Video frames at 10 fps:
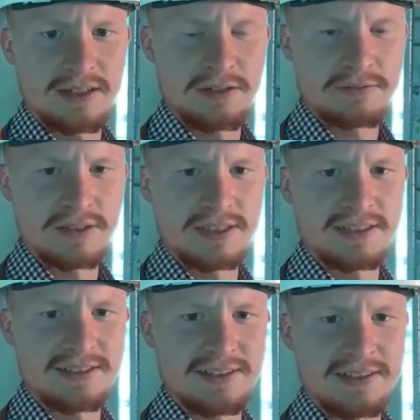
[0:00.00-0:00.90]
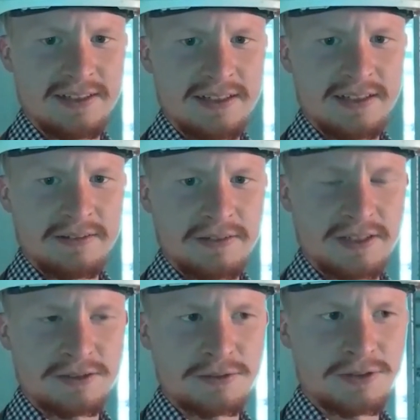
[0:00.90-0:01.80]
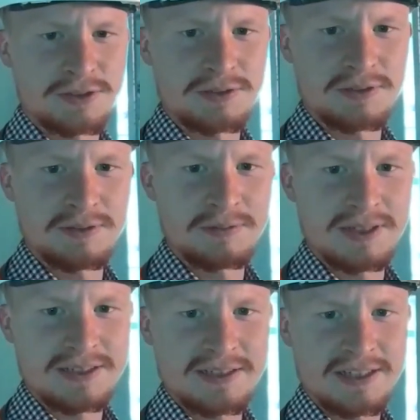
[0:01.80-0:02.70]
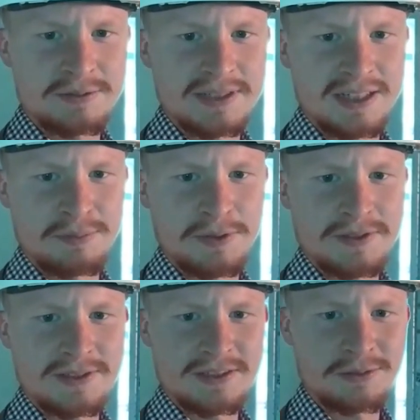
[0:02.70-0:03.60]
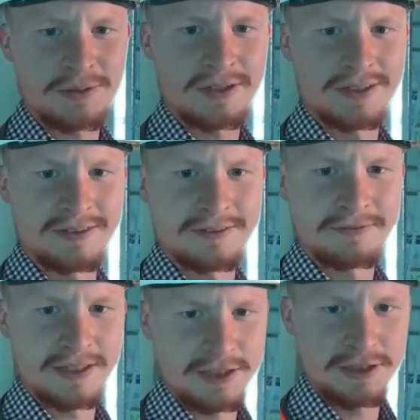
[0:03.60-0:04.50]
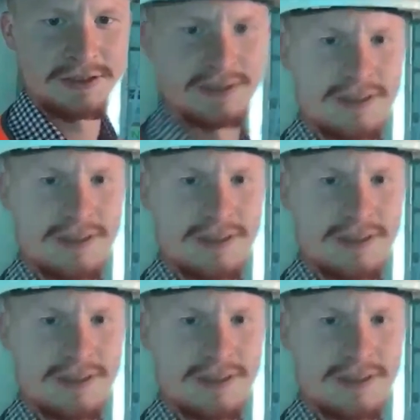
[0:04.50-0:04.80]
hopefully, fingers crossed, the next test we get the 0.6 required. Thank you